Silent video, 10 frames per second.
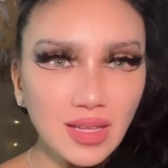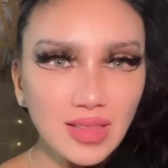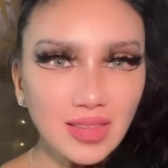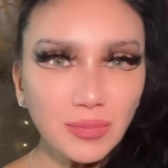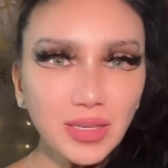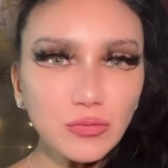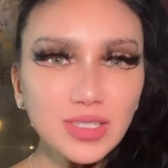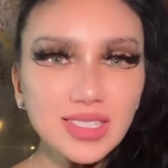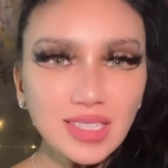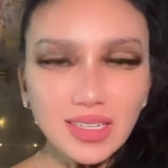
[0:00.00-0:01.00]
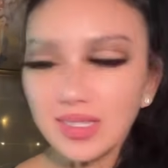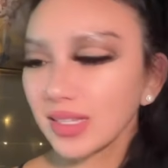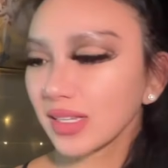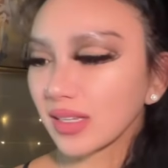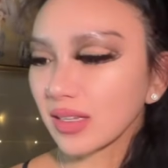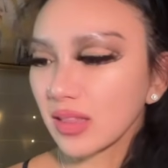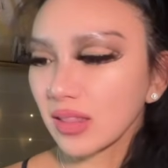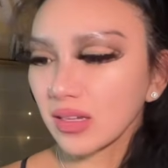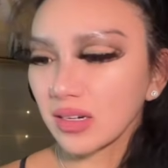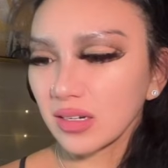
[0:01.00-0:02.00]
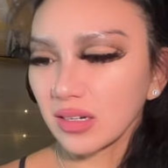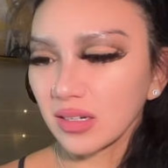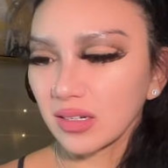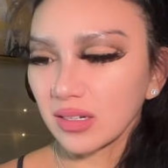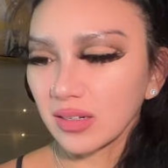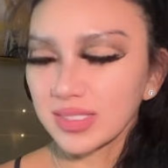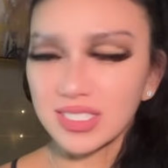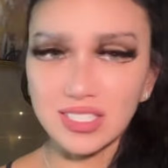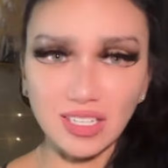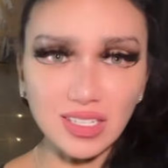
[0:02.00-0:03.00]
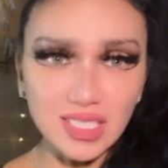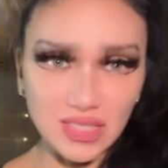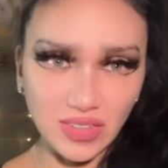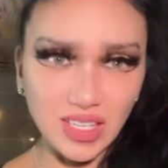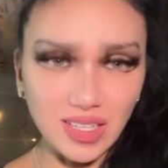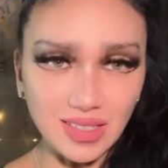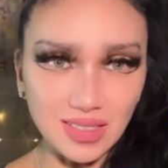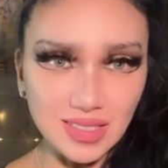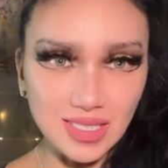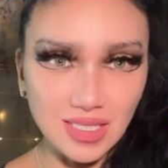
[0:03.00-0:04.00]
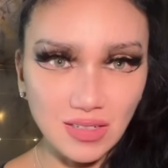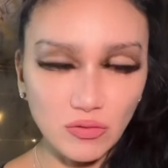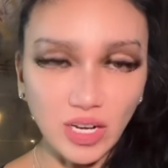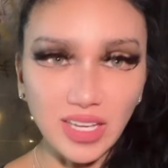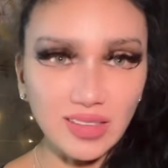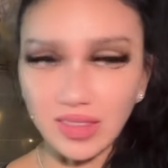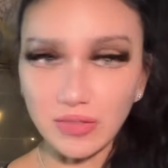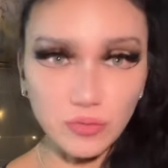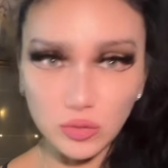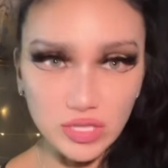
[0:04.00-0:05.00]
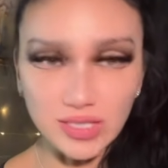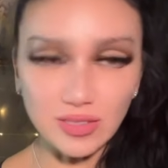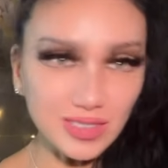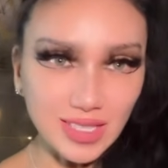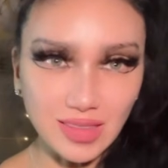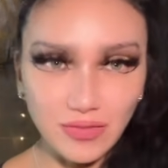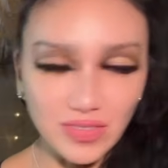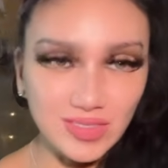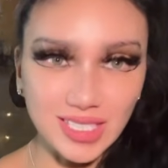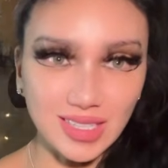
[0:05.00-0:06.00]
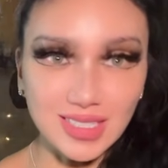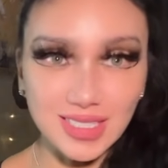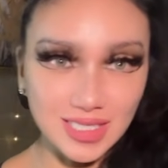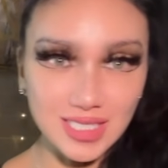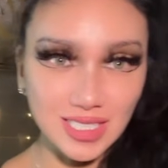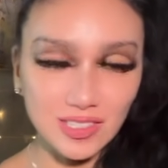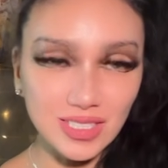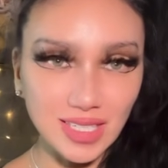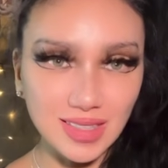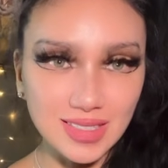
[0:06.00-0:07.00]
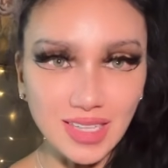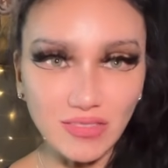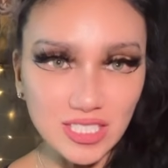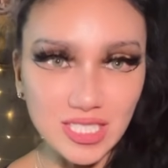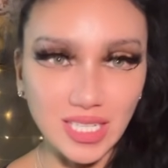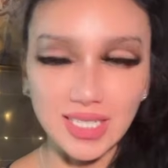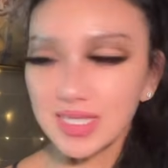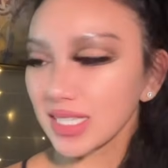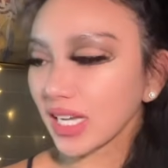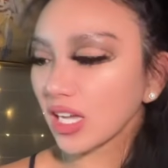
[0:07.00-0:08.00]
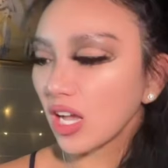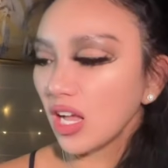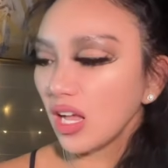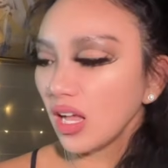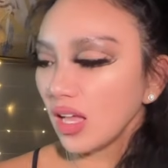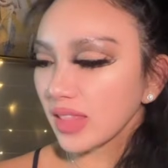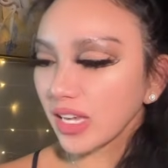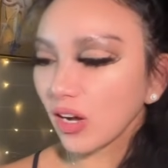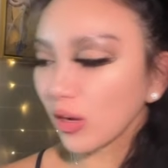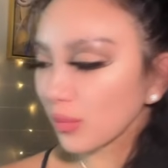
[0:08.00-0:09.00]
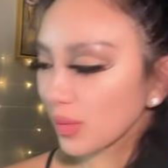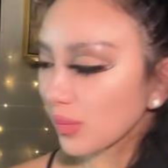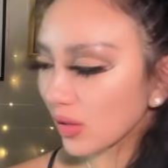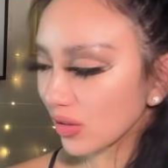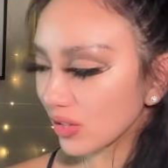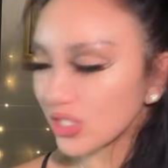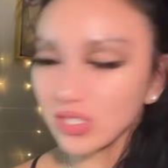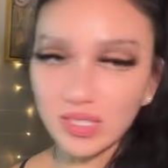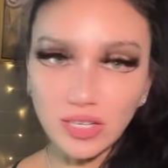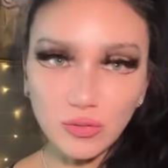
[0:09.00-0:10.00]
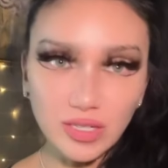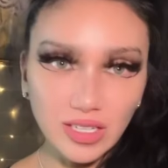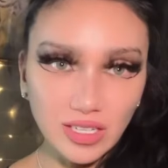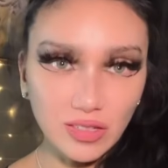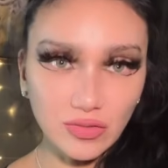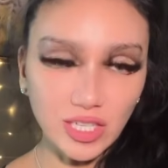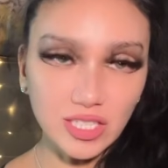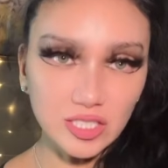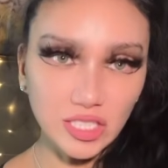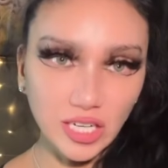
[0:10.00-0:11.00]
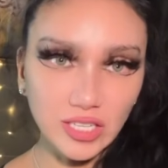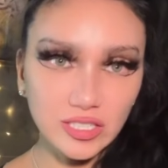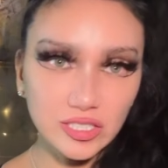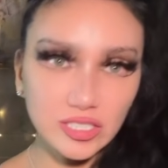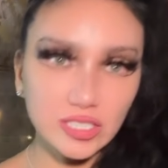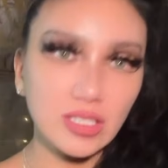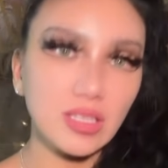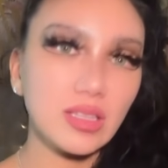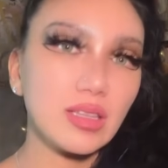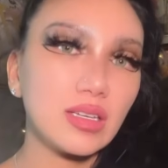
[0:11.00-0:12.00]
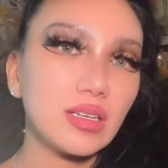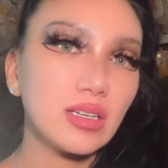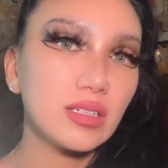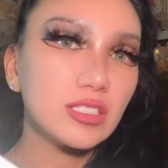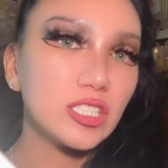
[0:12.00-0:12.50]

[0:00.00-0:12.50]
they've been recycling the designs for years, right? Like the 14 looks like the 15, the 16 looks like the 17. It's like they can't be bothered to like really innovate and change the